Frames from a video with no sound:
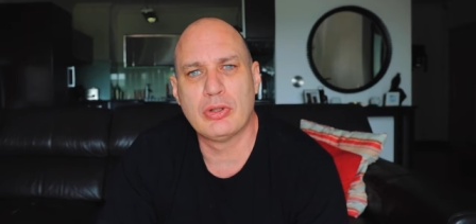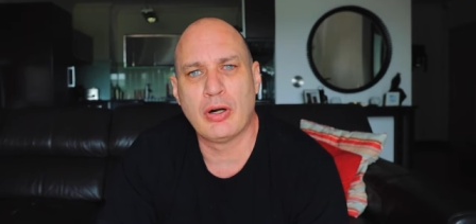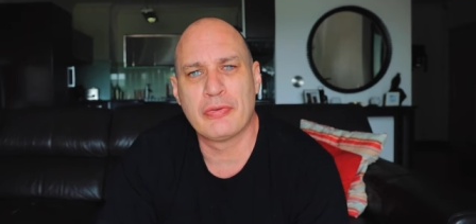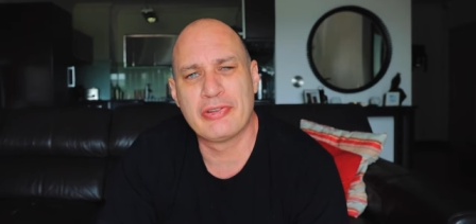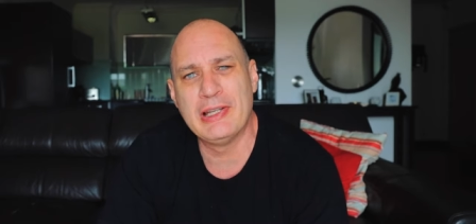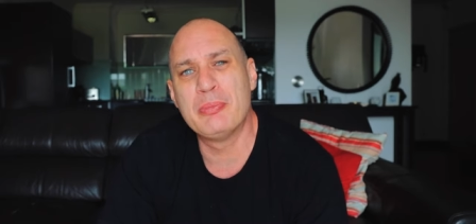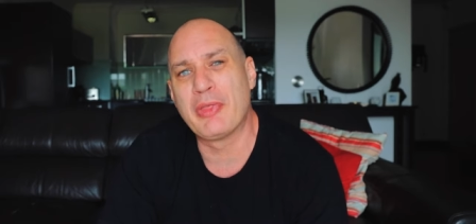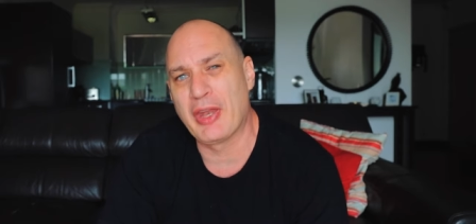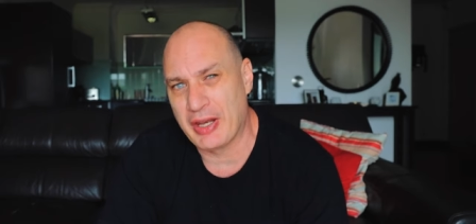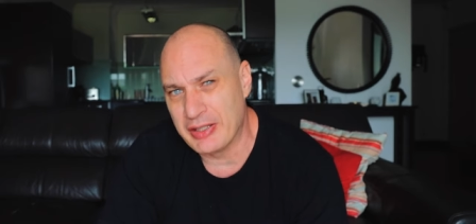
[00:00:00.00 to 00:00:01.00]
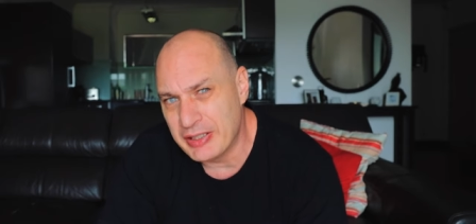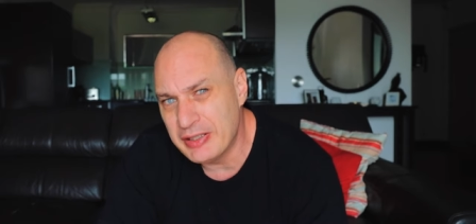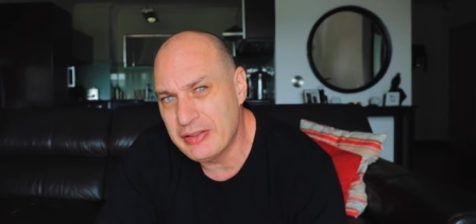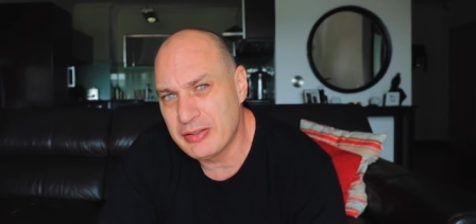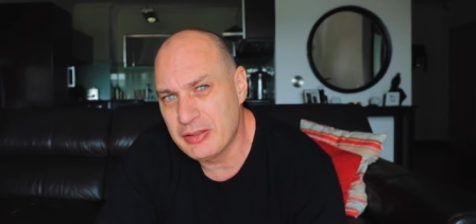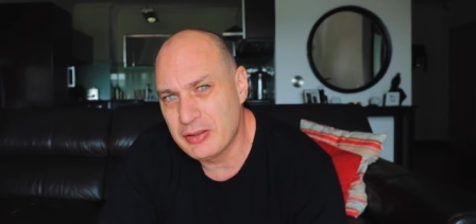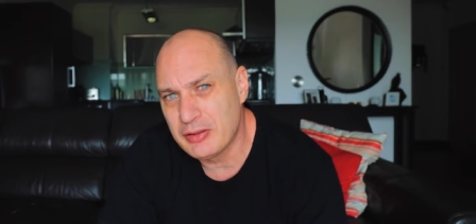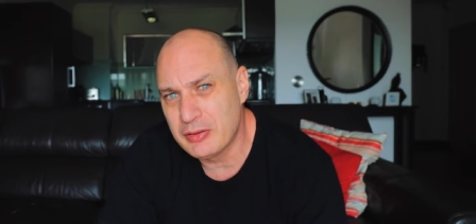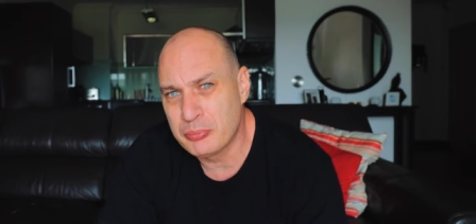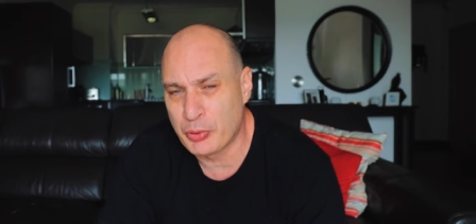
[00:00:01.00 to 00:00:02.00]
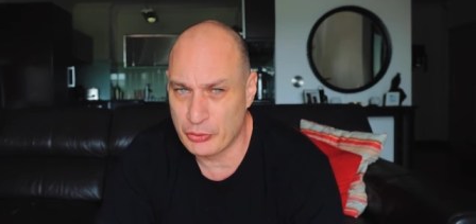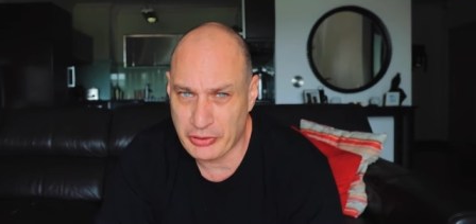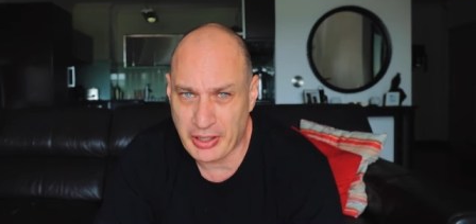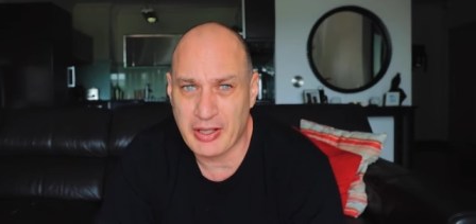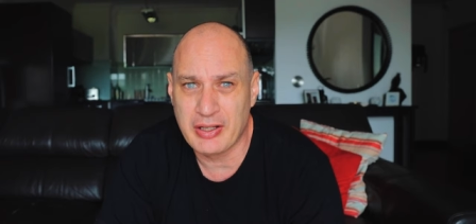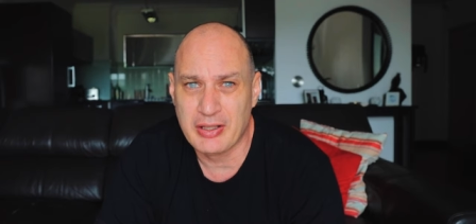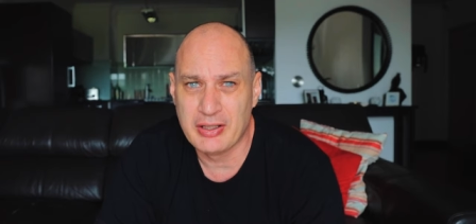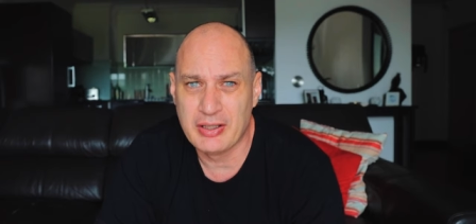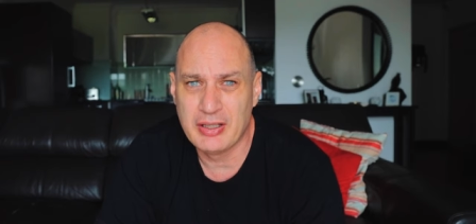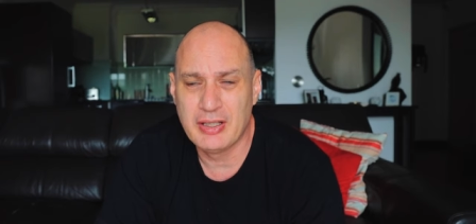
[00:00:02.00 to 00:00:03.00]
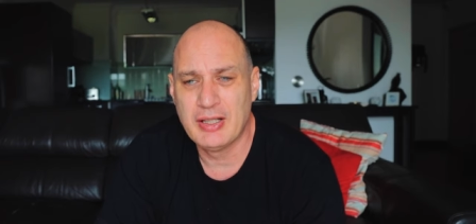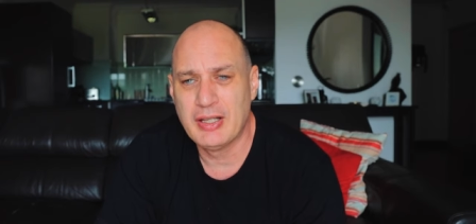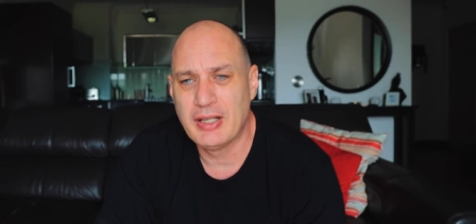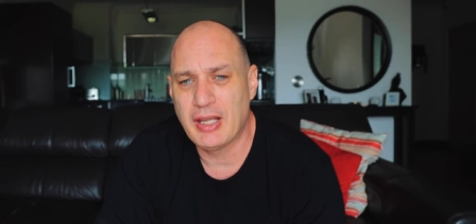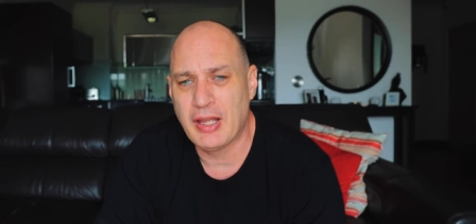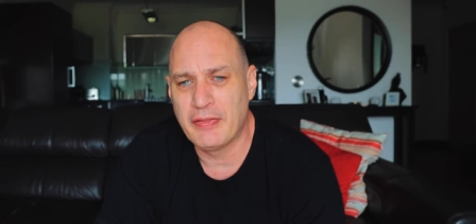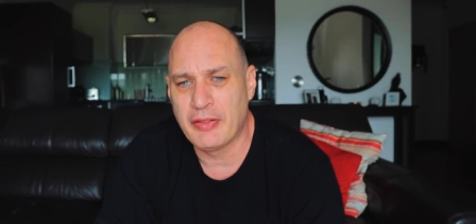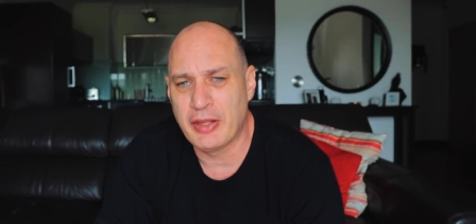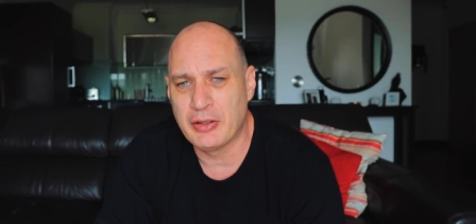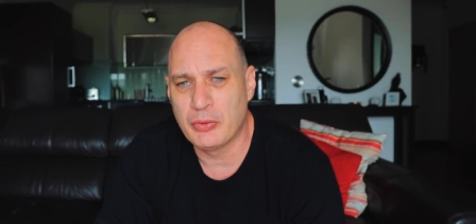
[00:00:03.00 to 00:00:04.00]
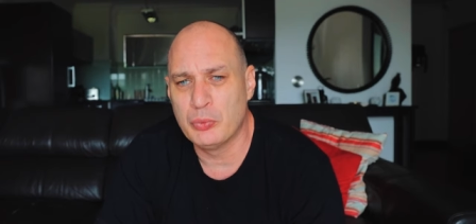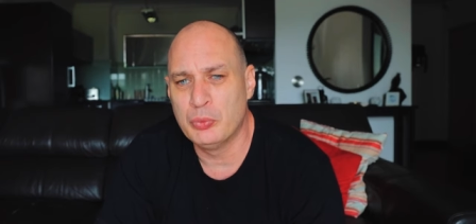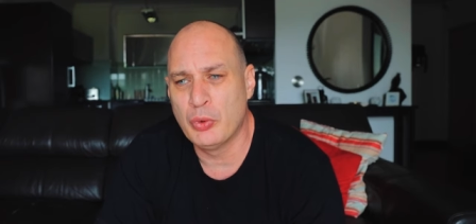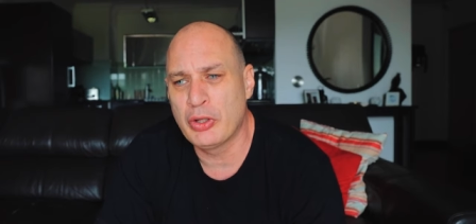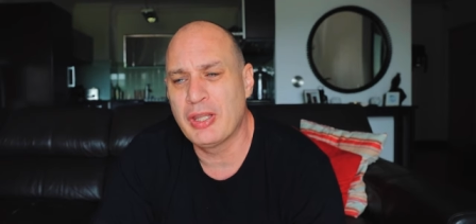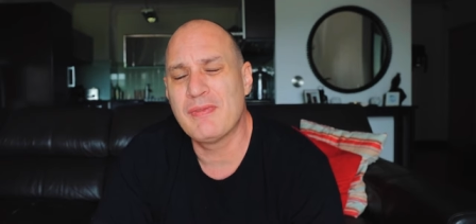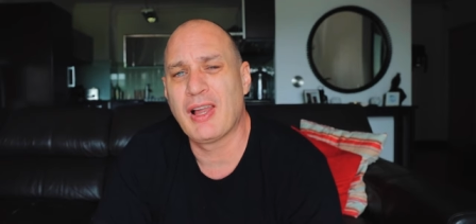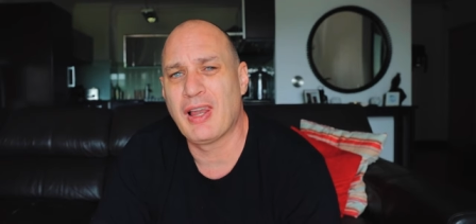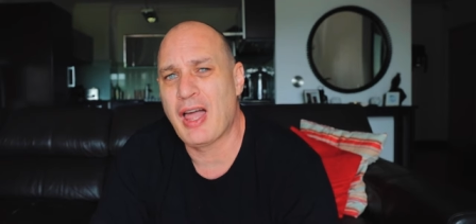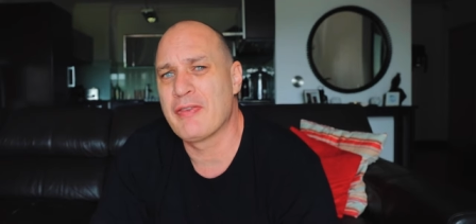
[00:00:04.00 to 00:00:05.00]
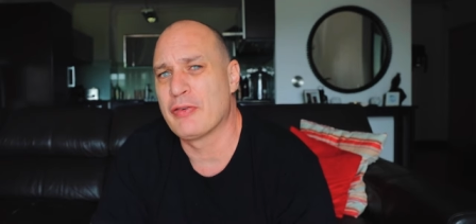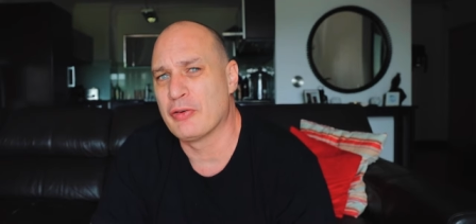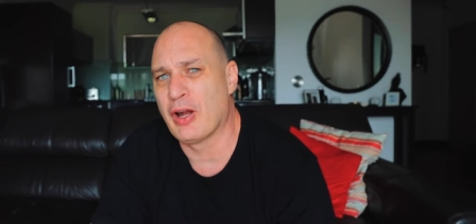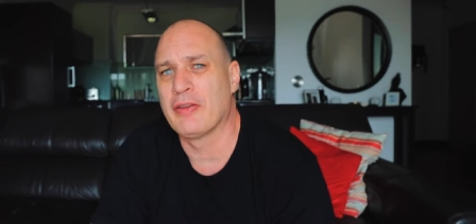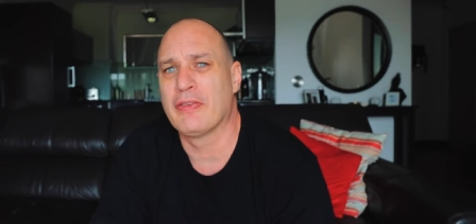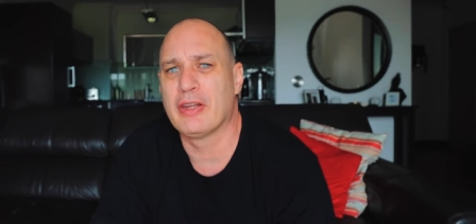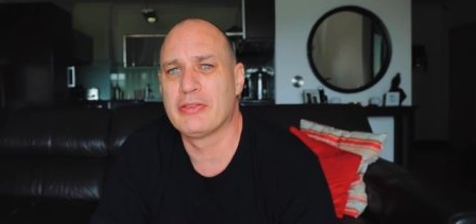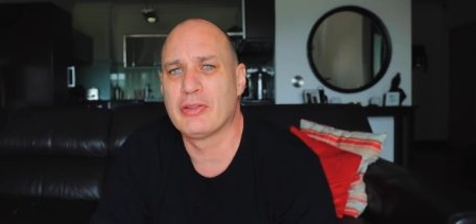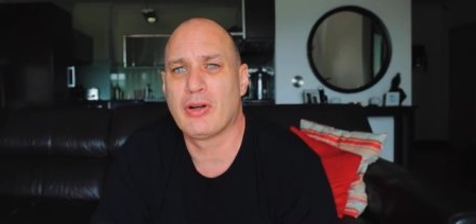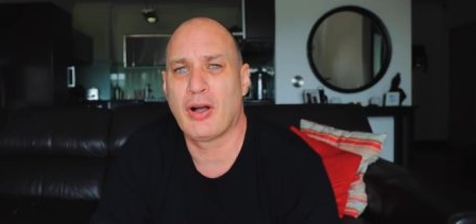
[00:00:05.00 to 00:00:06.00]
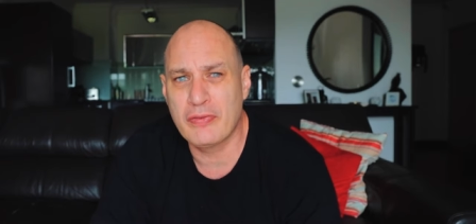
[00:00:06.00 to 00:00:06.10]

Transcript: of sleep that I need per day, and then working my life around that.